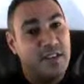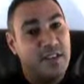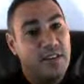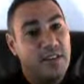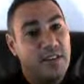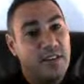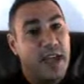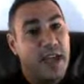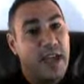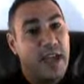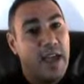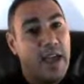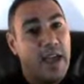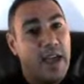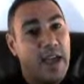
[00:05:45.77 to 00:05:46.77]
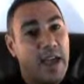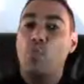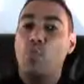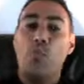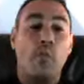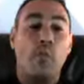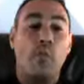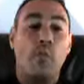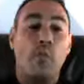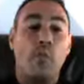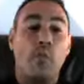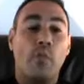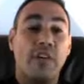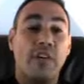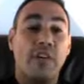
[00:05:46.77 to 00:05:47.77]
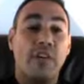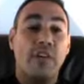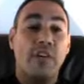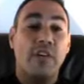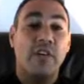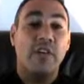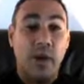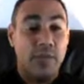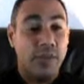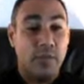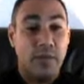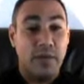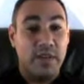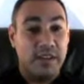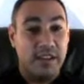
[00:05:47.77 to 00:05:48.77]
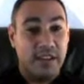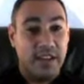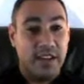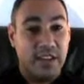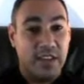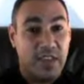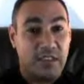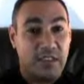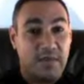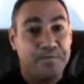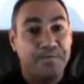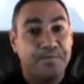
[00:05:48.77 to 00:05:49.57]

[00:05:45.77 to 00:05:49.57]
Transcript: Okay, and we generally get a whole bunch of business like this.